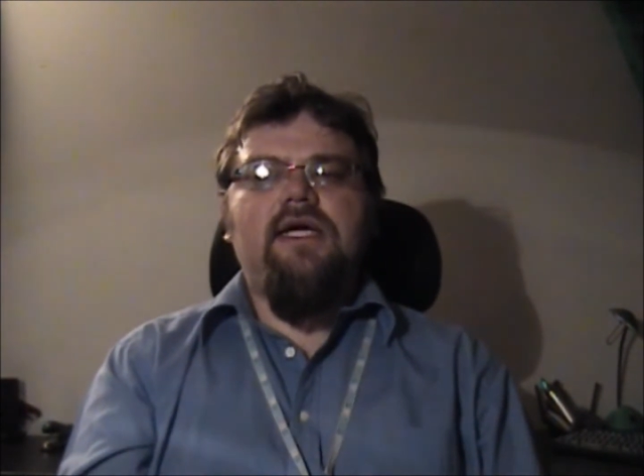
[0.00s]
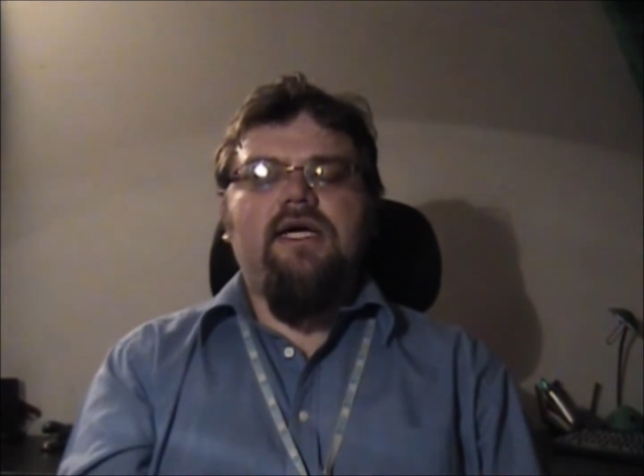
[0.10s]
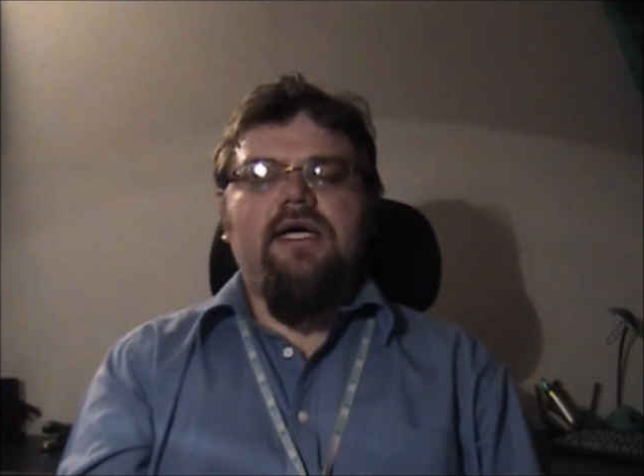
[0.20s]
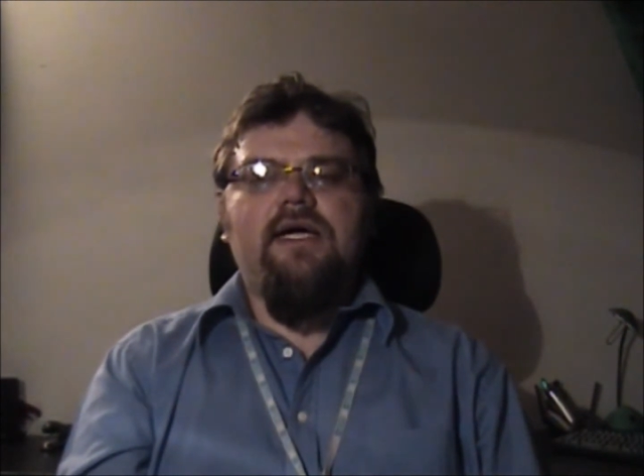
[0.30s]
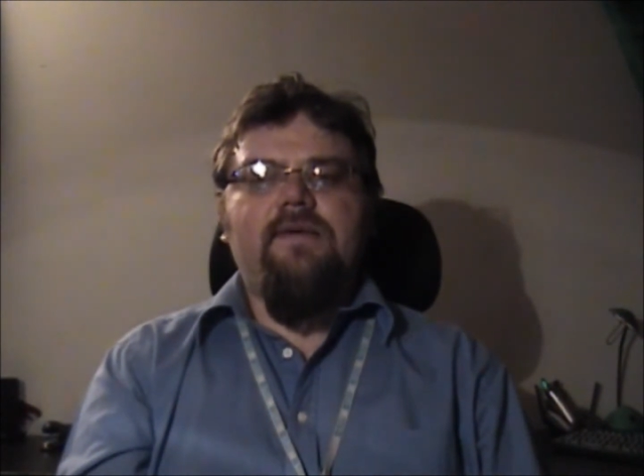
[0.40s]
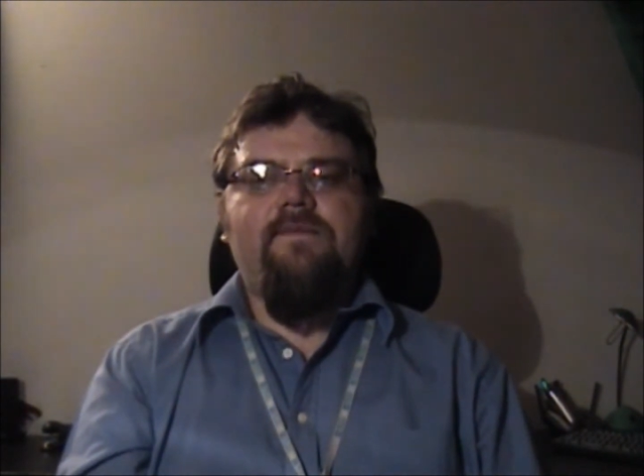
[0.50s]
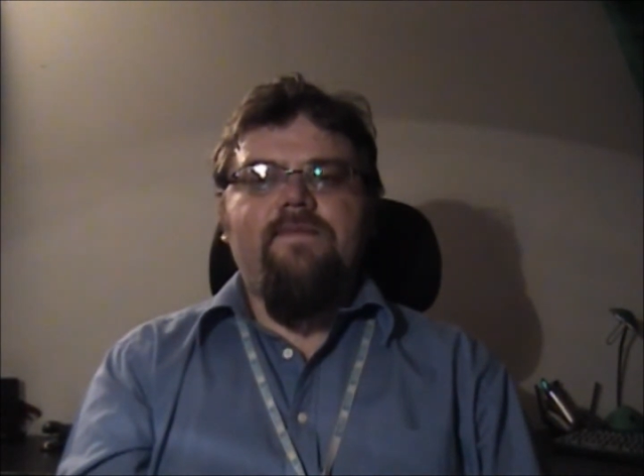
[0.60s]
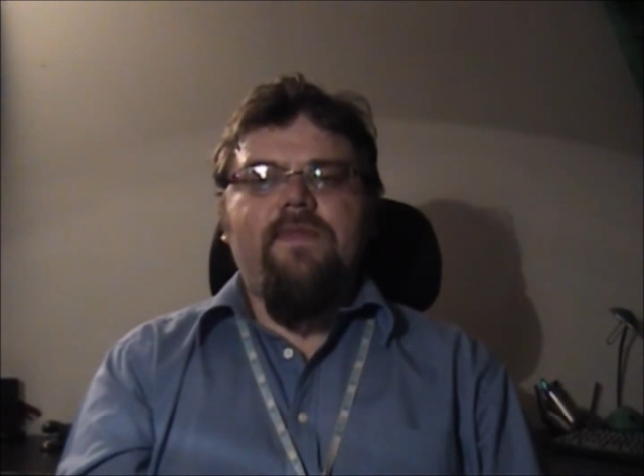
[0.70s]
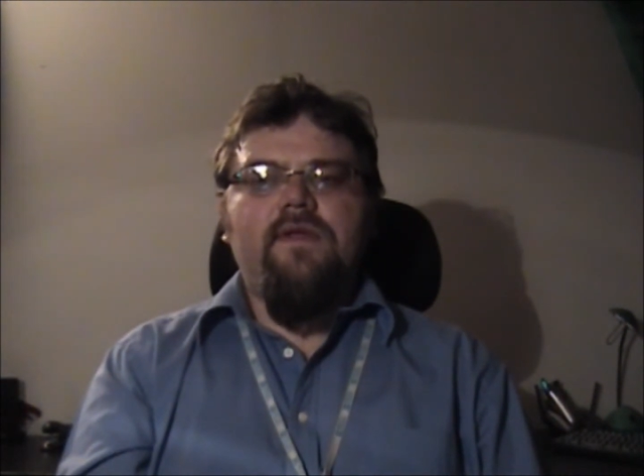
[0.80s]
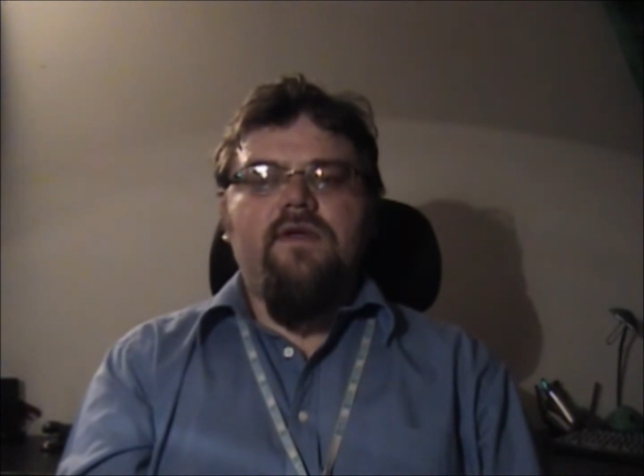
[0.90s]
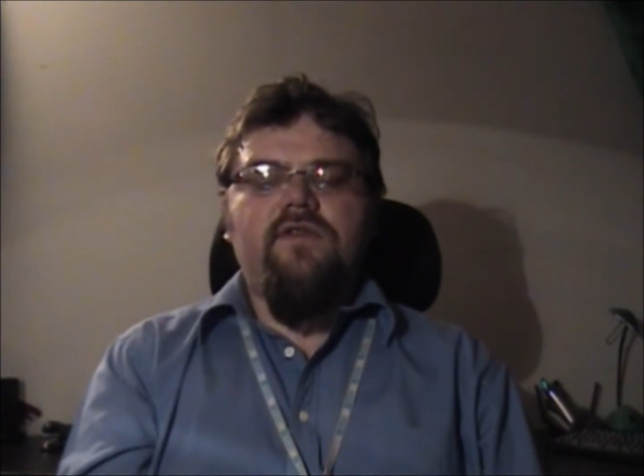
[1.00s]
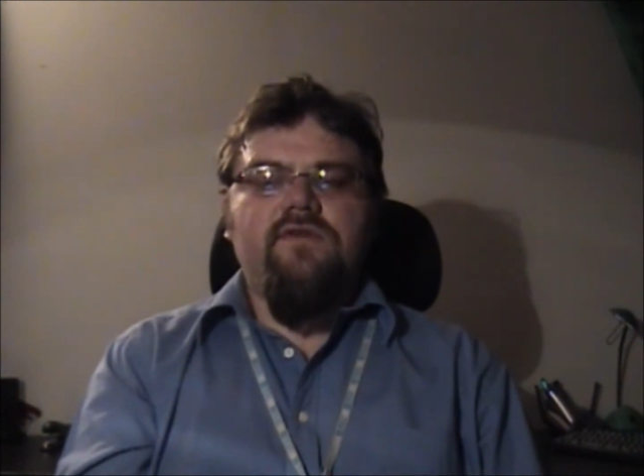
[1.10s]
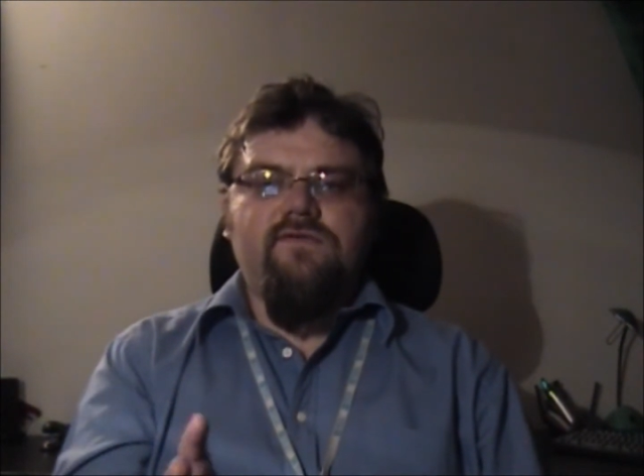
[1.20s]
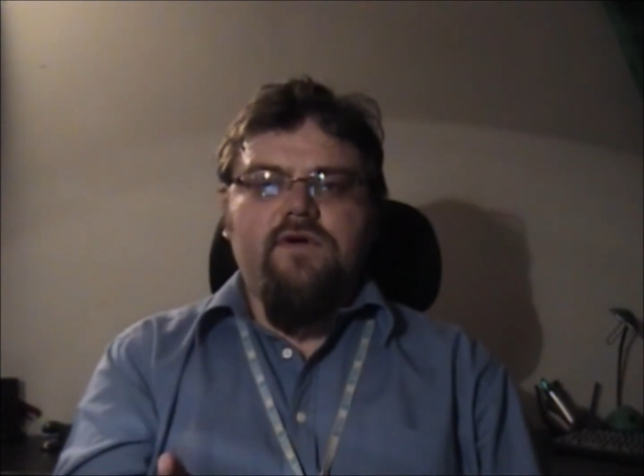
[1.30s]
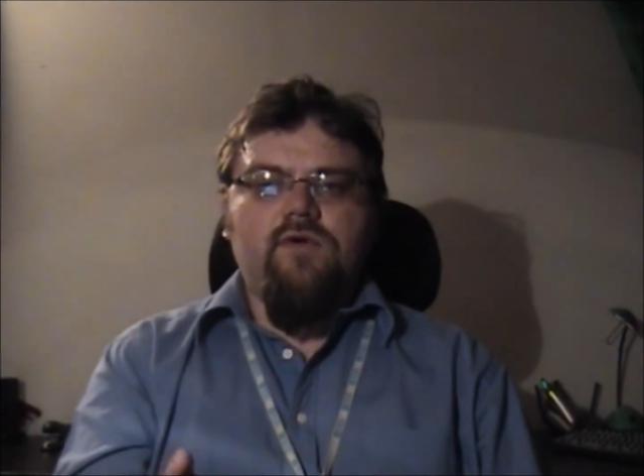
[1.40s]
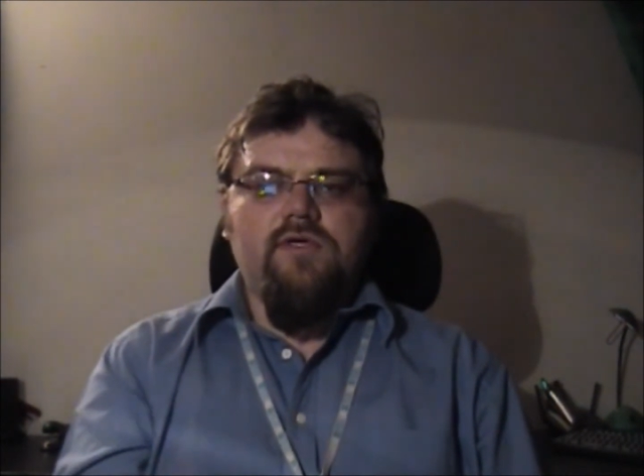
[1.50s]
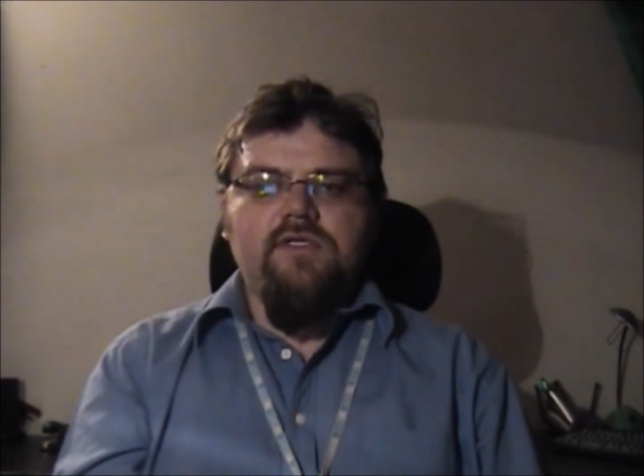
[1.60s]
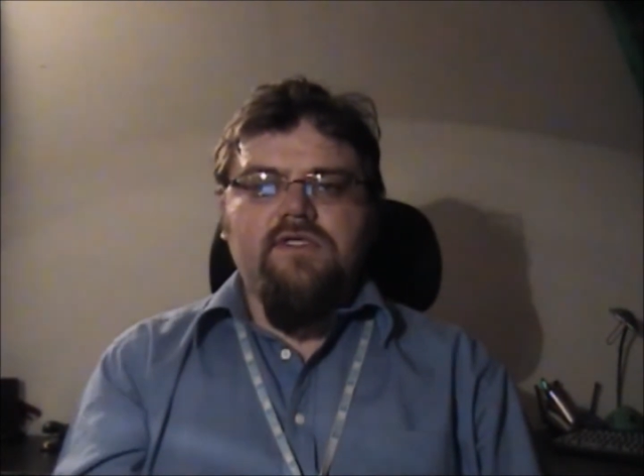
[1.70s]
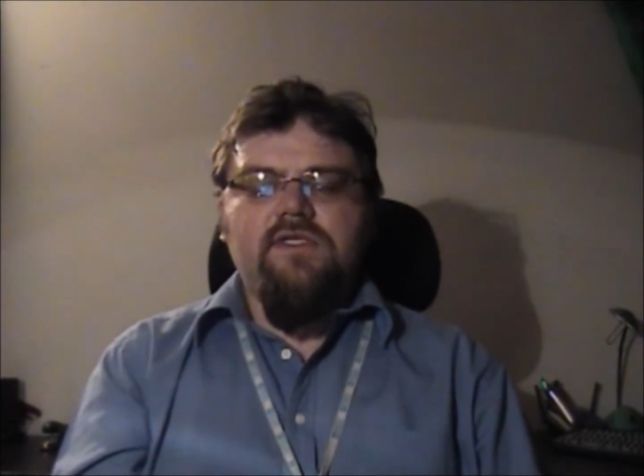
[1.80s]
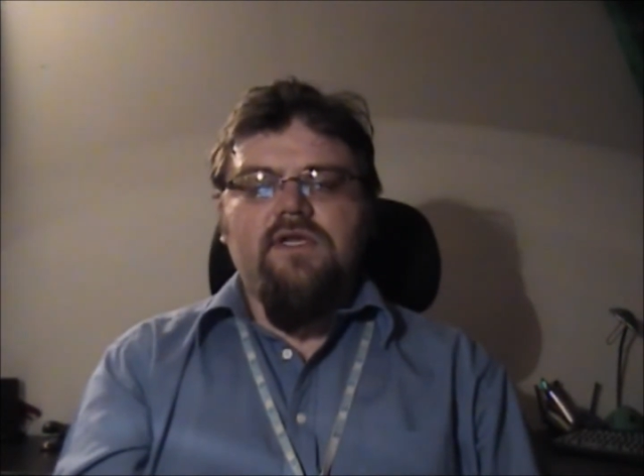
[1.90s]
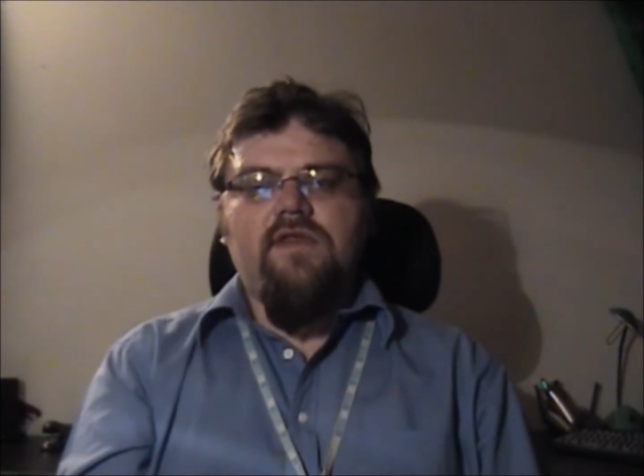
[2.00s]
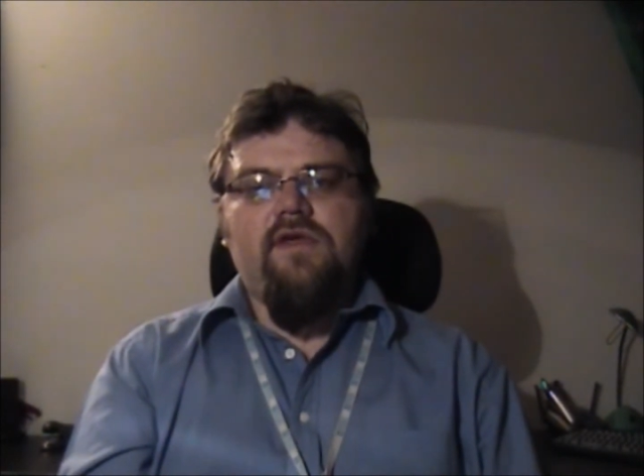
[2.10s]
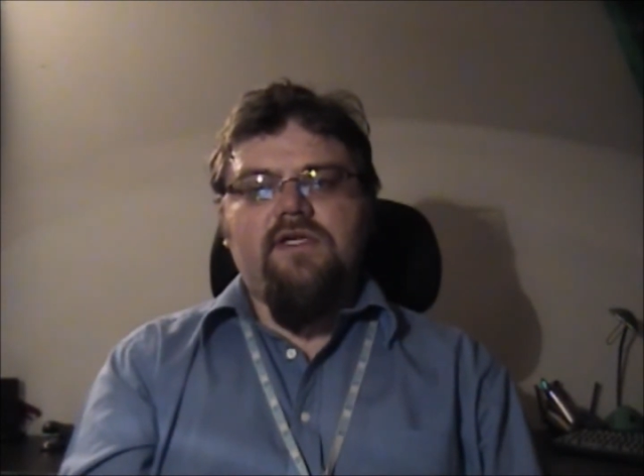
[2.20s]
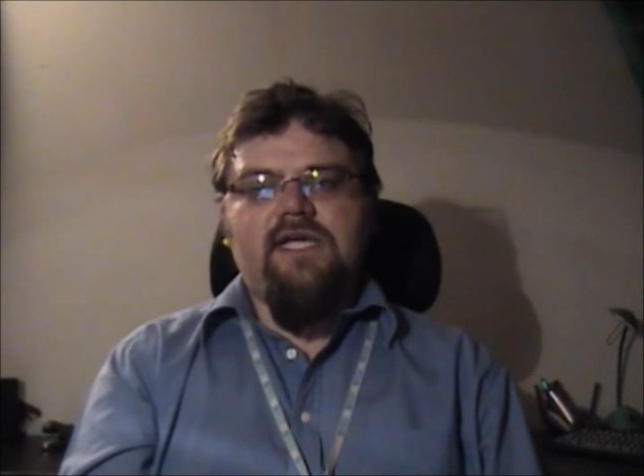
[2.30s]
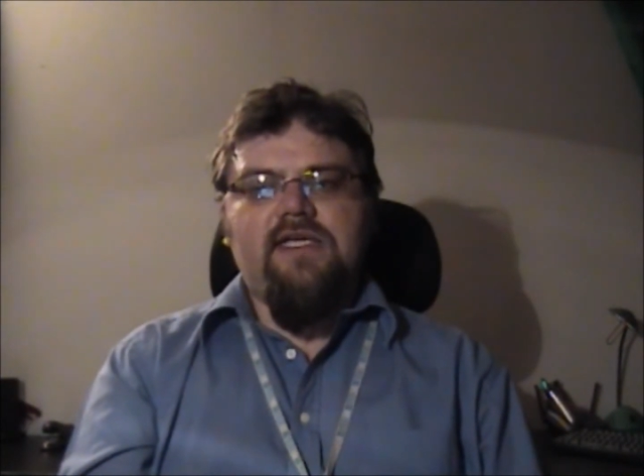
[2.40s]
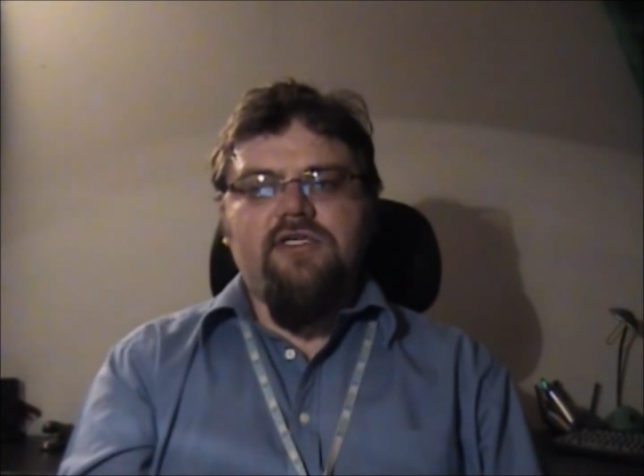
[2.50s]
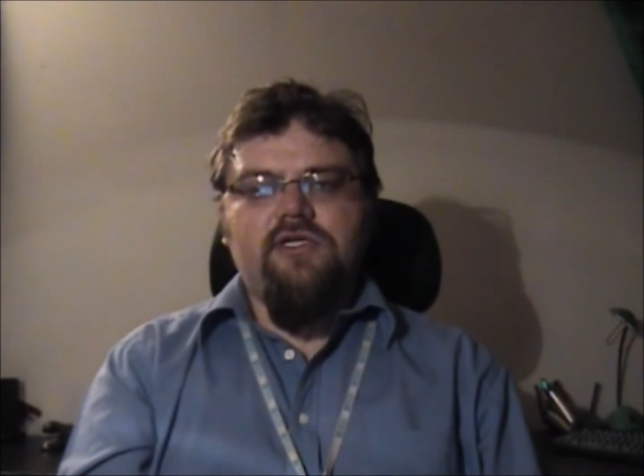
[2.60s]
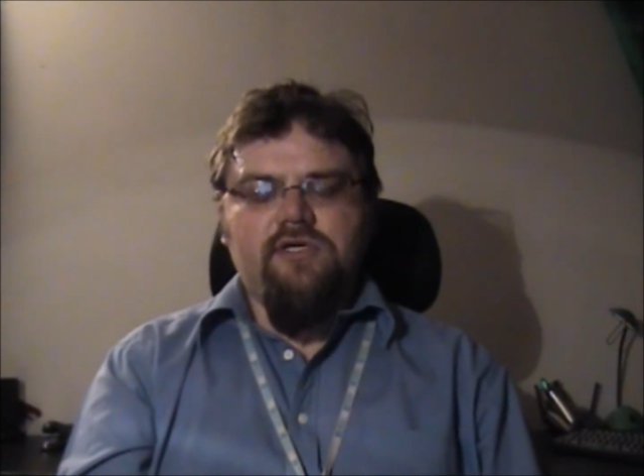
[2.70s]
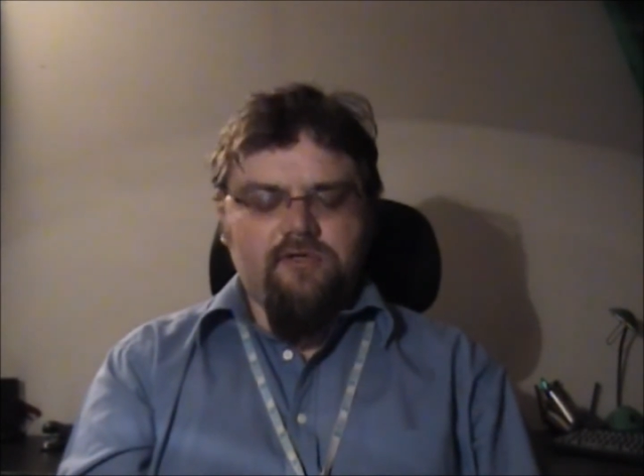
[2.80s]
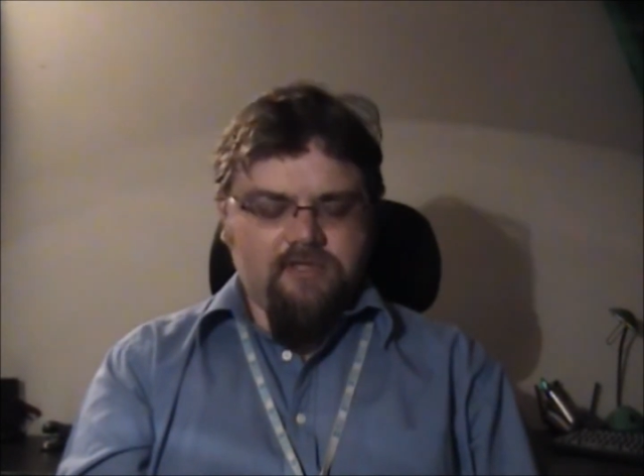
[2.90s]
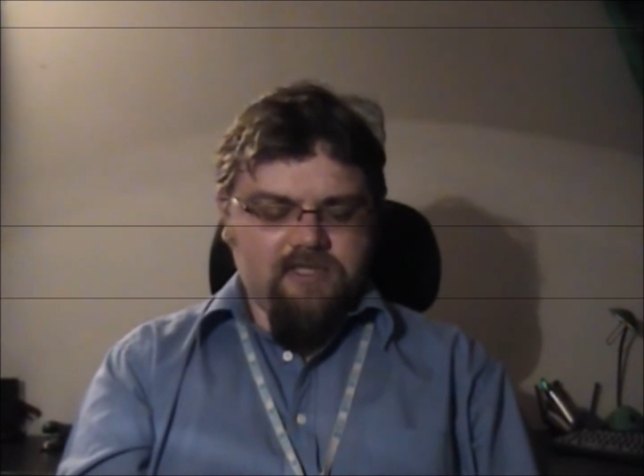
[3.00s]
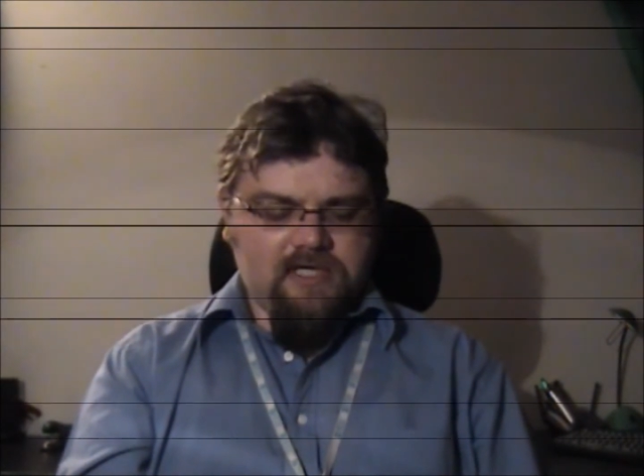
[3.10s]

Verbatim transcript: um, to focus their attention on the